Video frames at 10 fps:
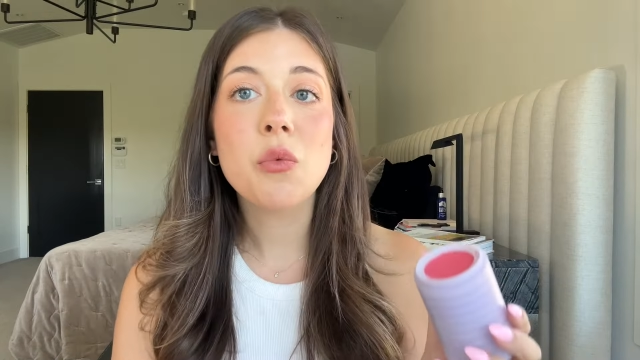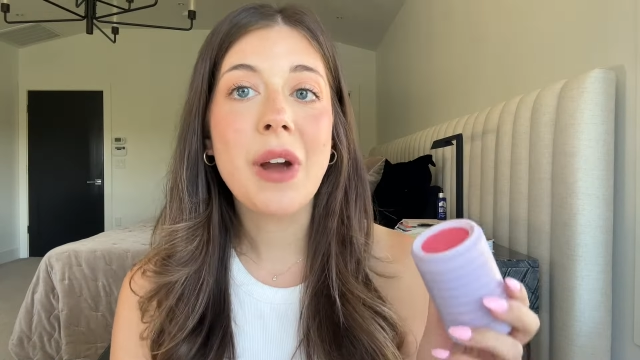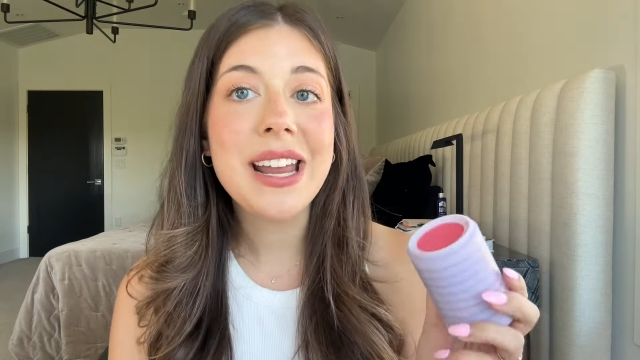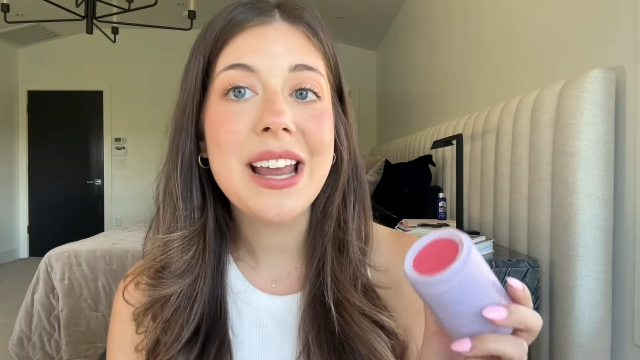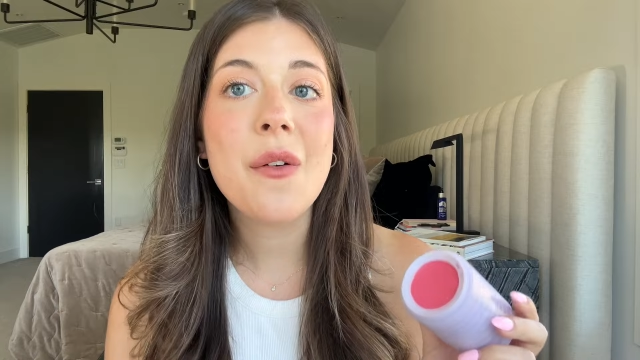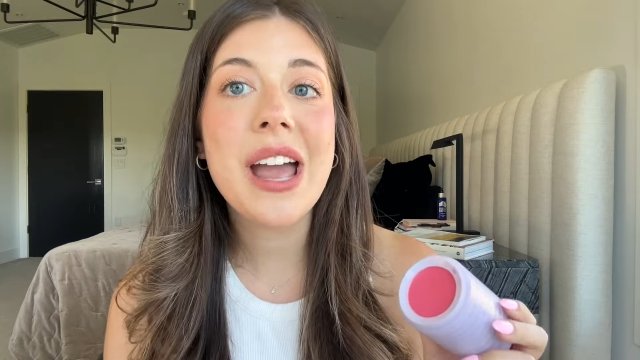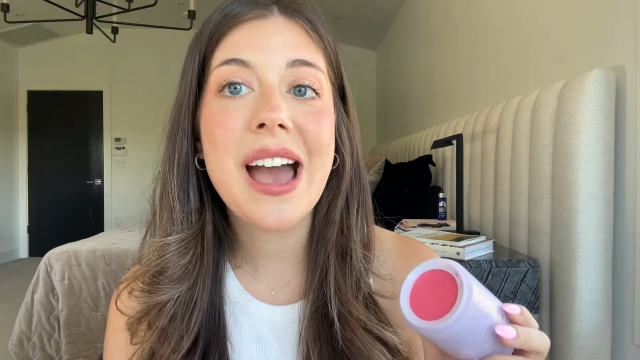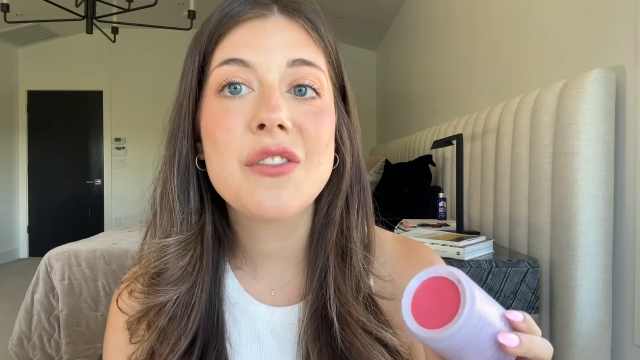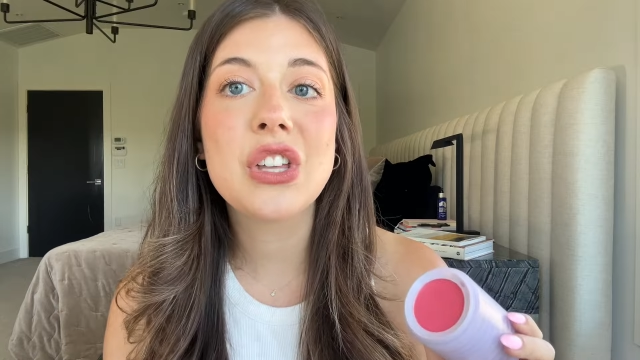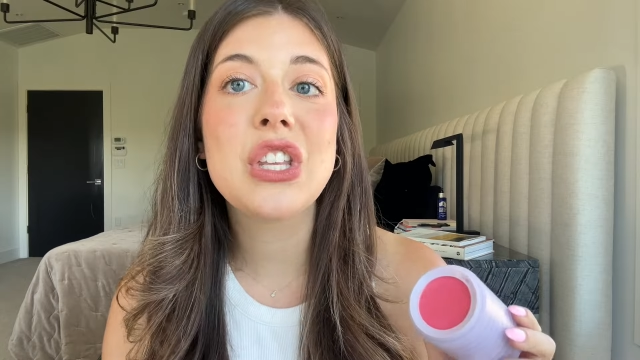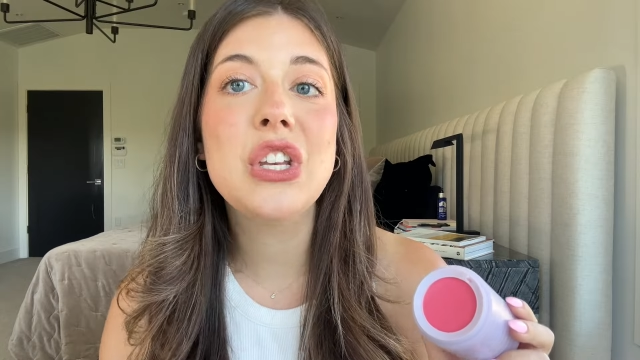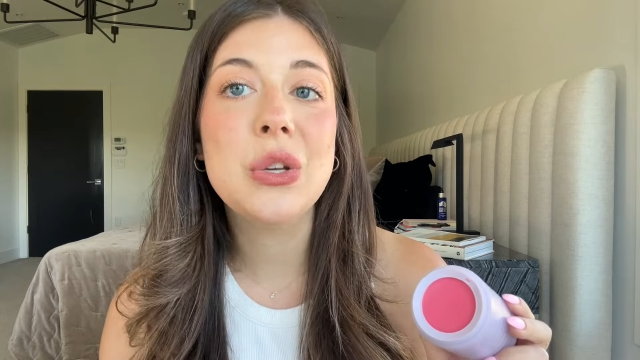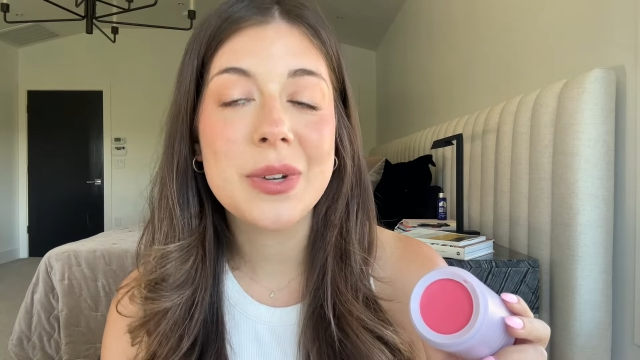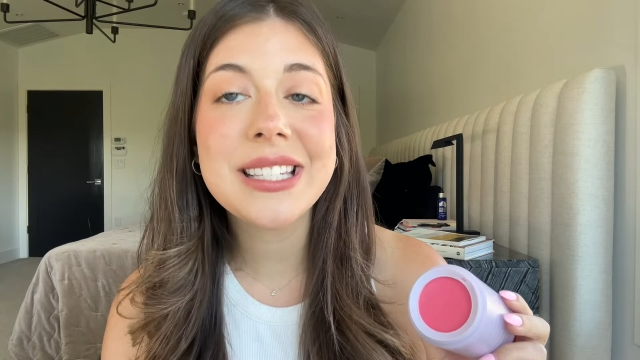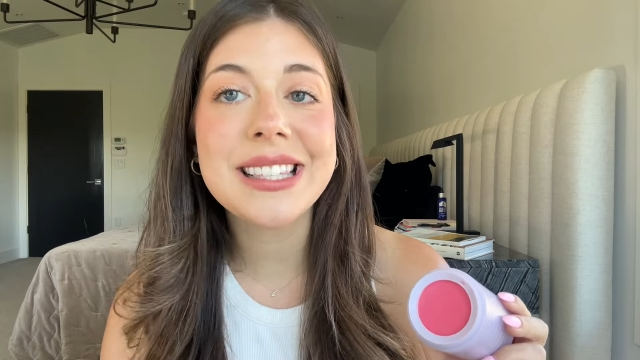right now I have on the
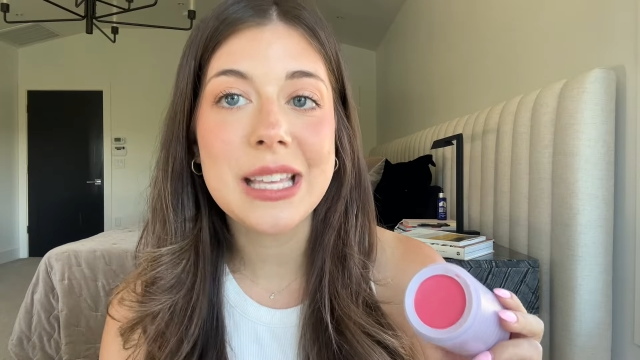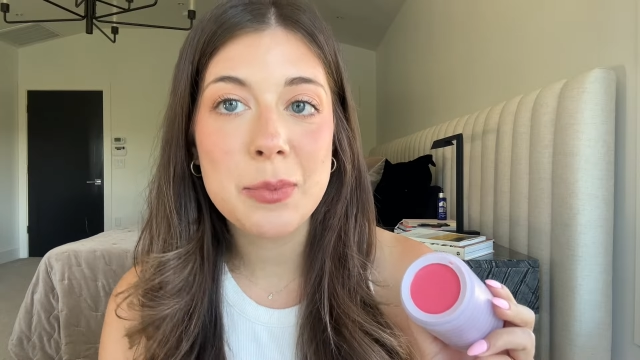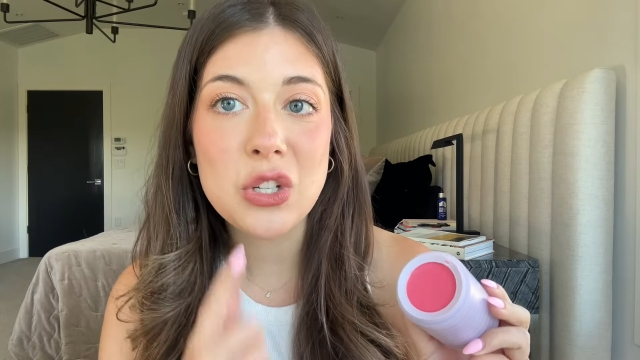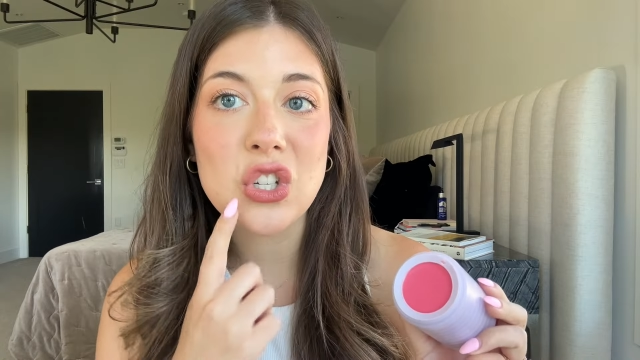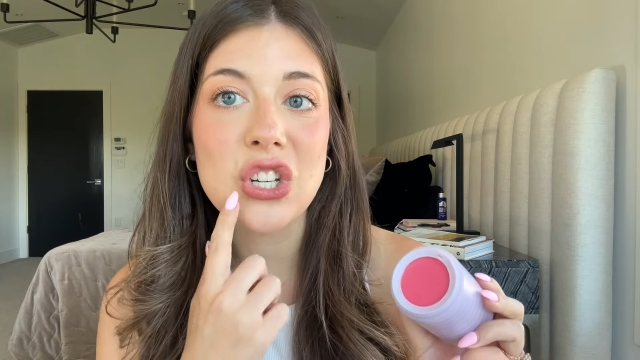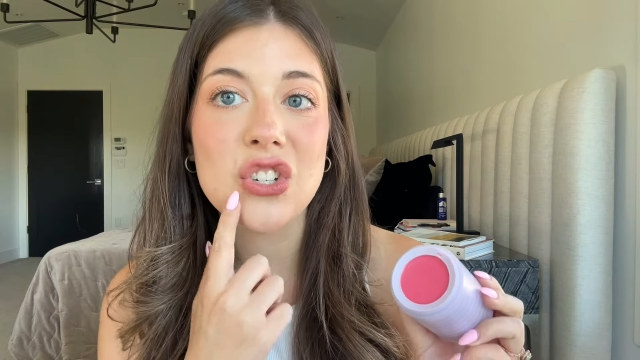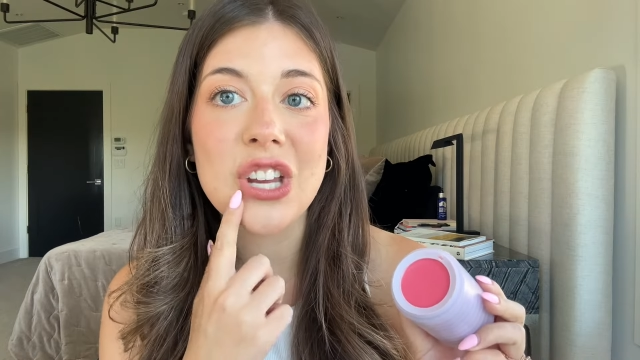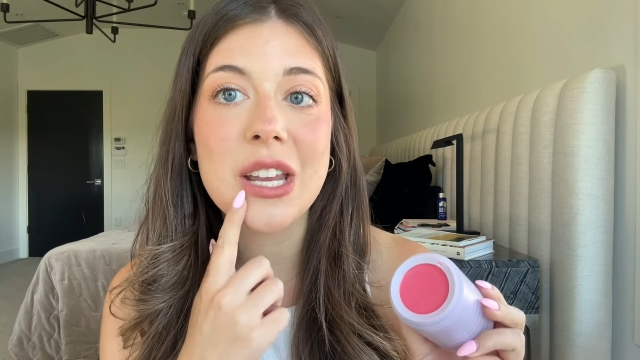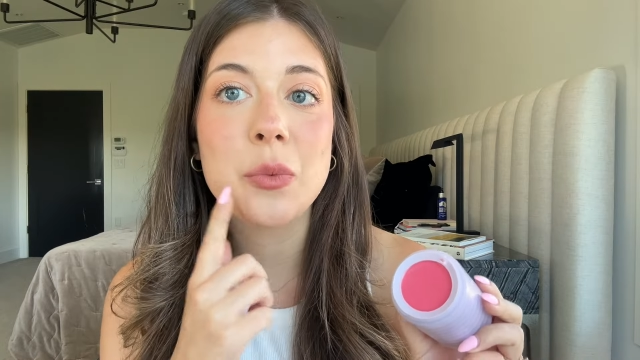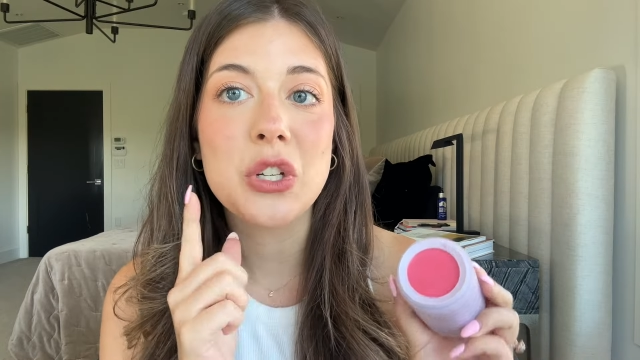newest lip and cheek shade,